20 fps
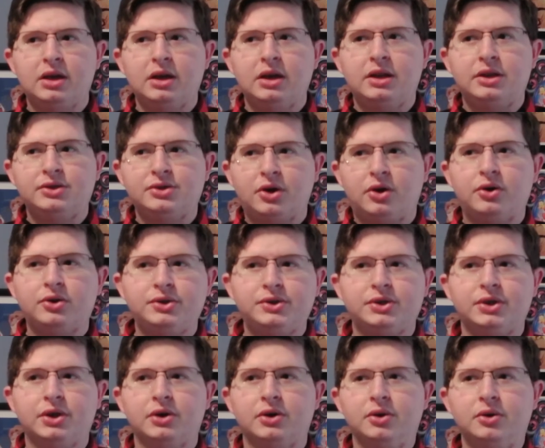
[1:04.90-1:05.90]
it is
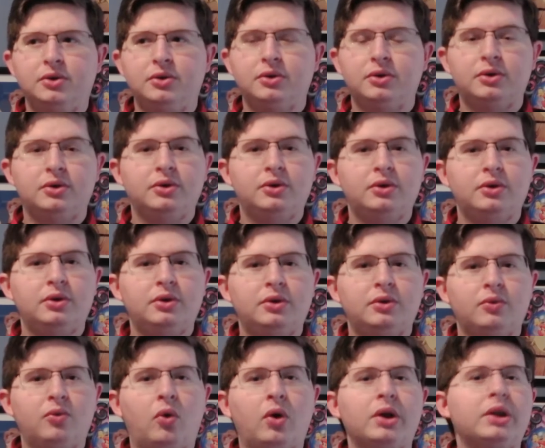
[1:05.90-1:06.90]
also
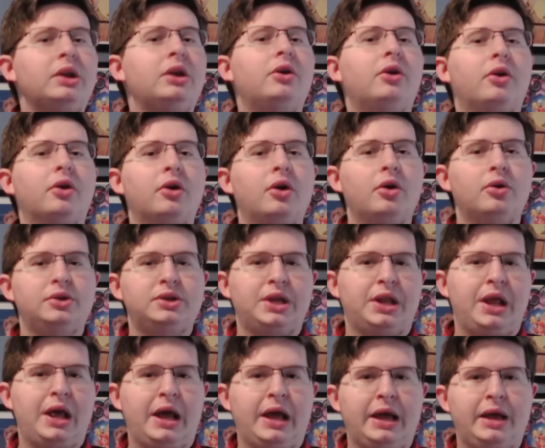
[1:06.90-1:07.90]
1 year ago
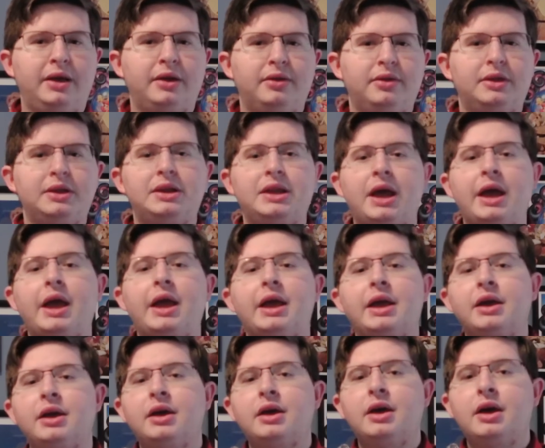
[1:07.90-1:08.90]
today, the
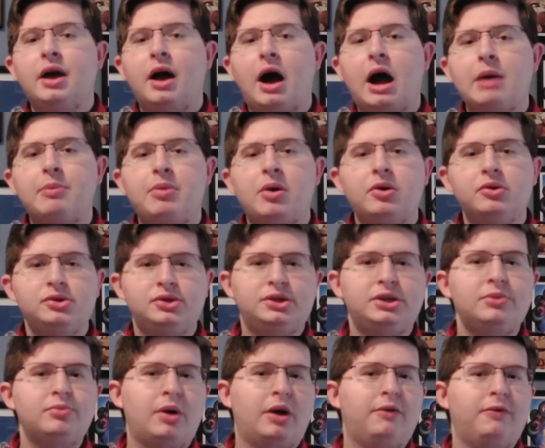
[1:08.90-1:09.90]
day I
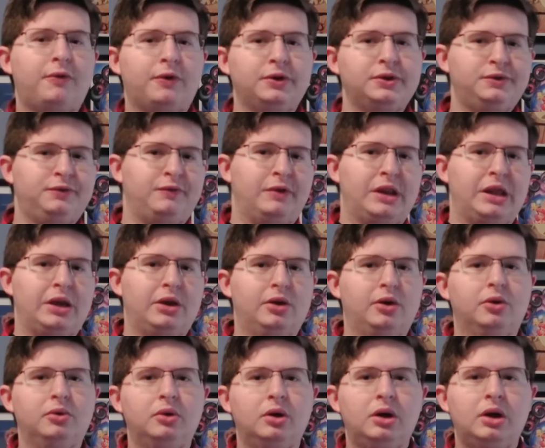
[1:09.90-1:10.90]
posted my first
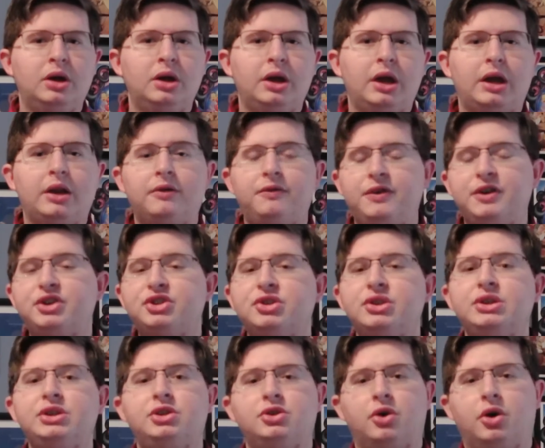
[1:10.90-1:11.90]
video and
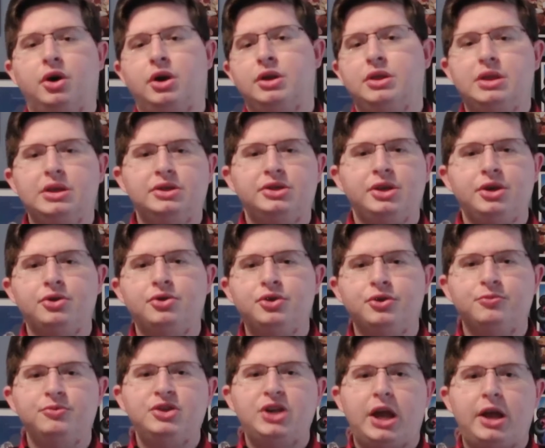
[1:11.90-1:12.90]
officially started this
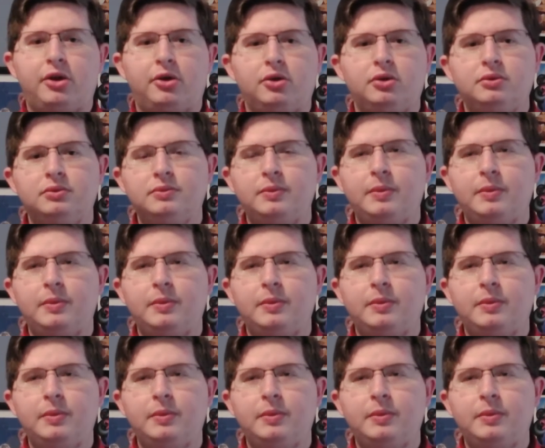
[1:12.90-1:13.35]
YouTube channel.